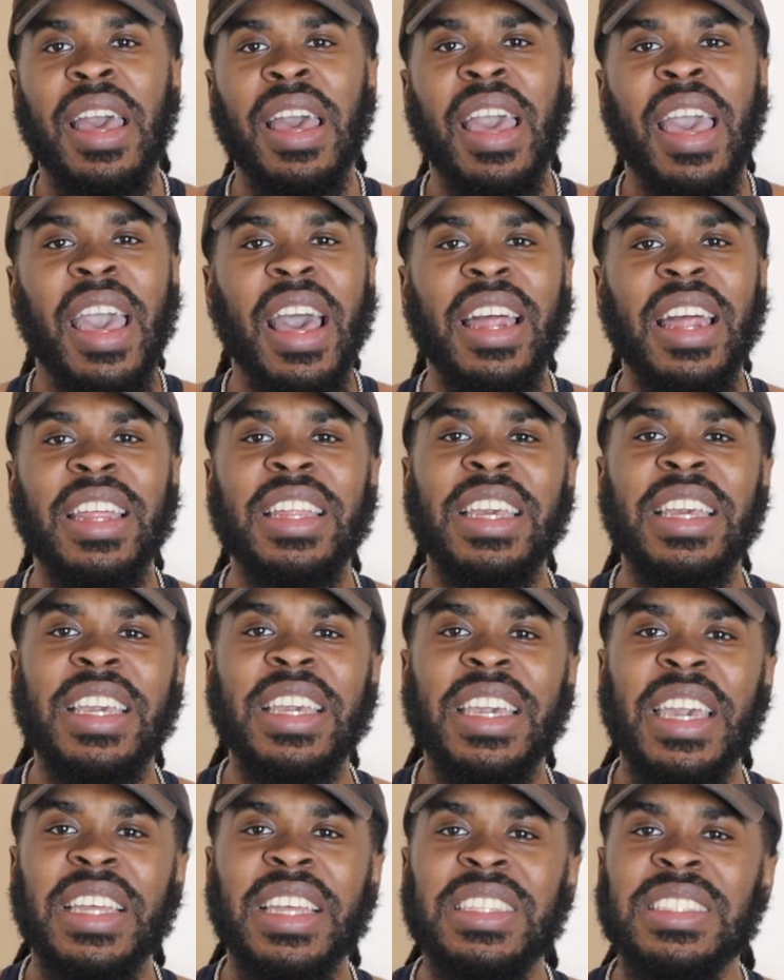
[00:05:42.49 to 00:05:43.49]
How did he
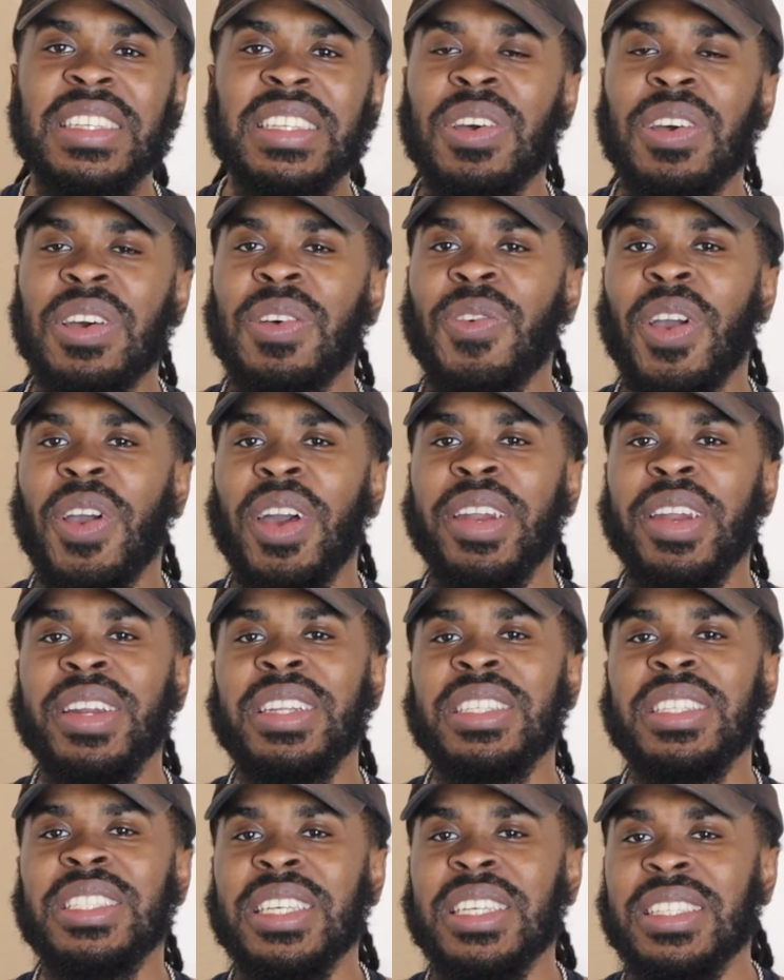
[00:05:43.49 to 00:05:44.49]
get to running
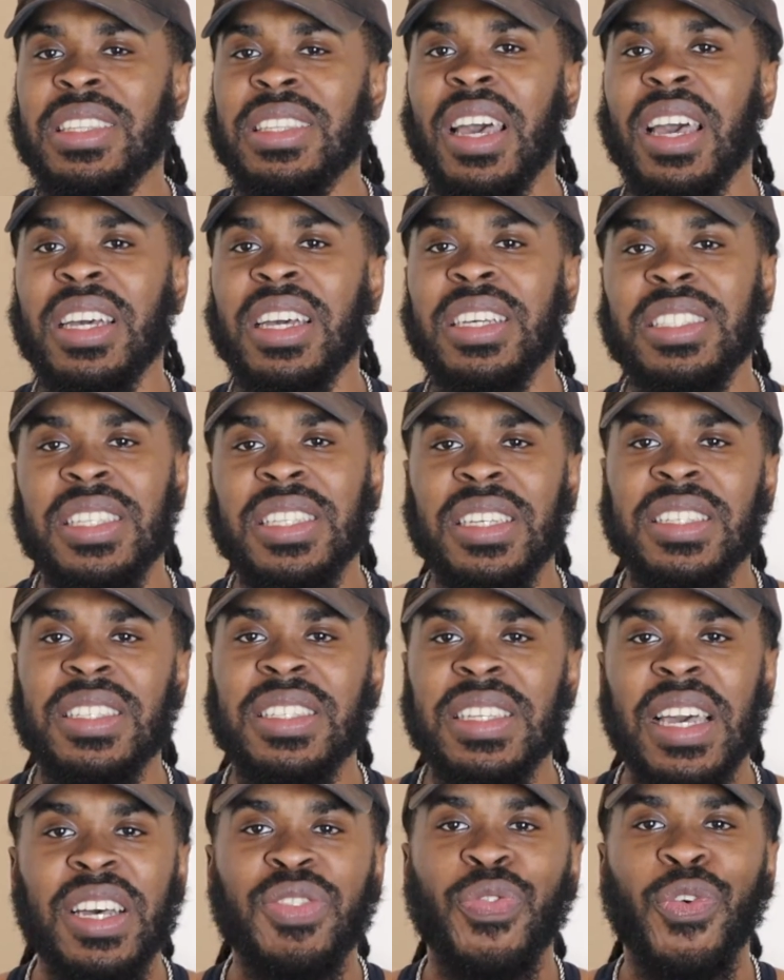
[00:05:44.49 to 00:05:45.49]
a
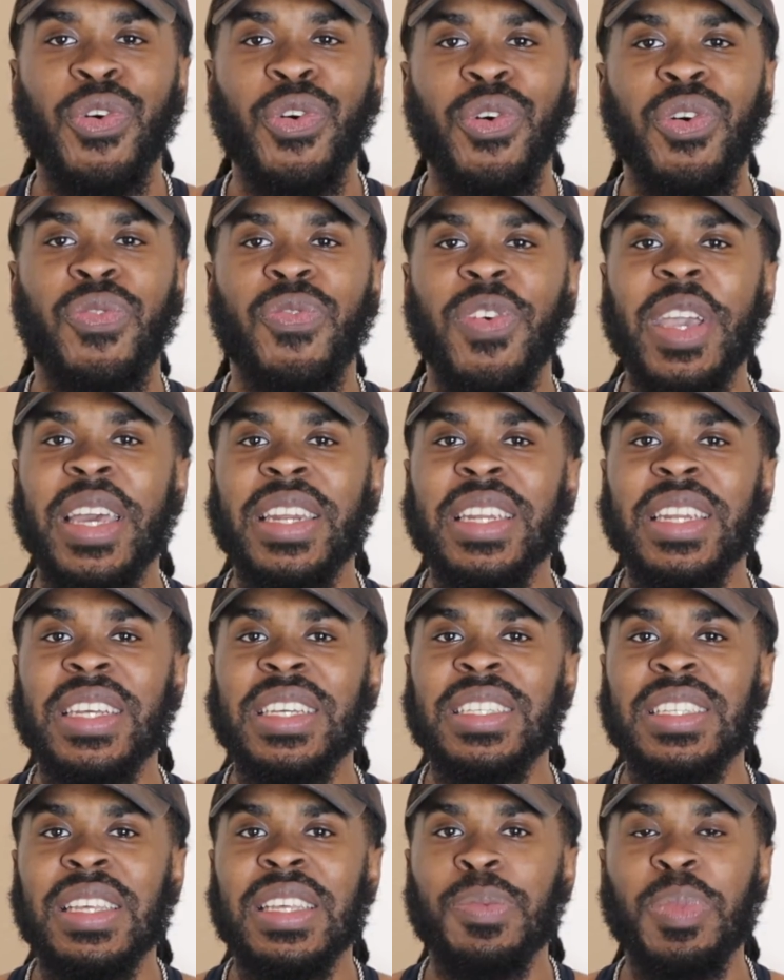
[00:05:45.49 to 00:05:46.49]
successful
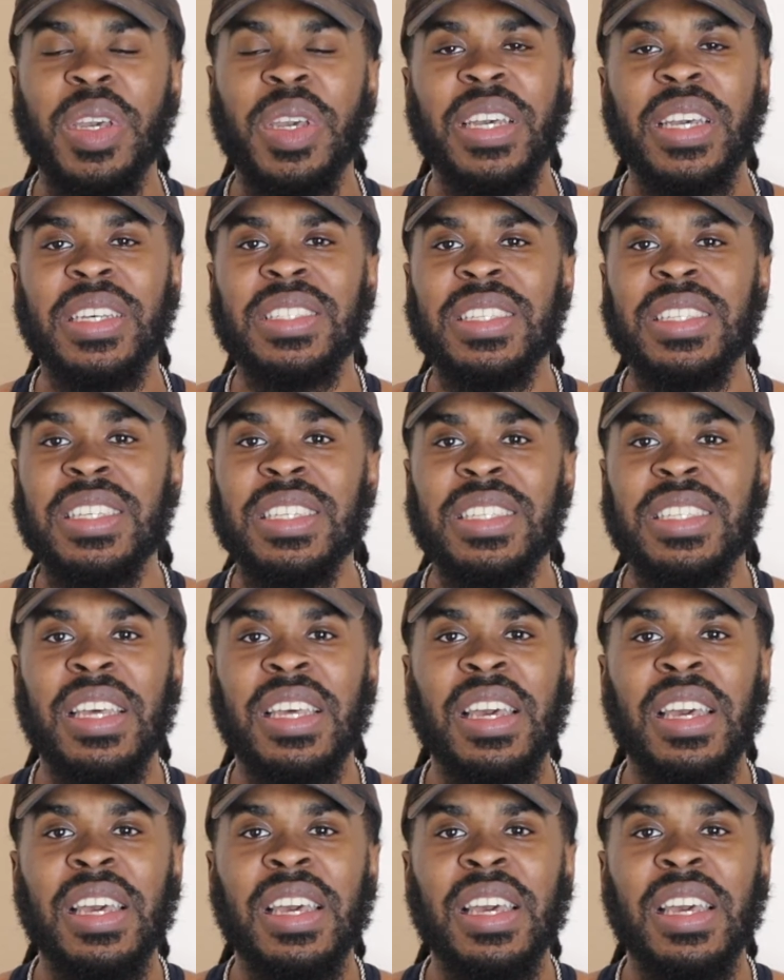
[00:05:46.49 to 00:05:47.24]
fitness business,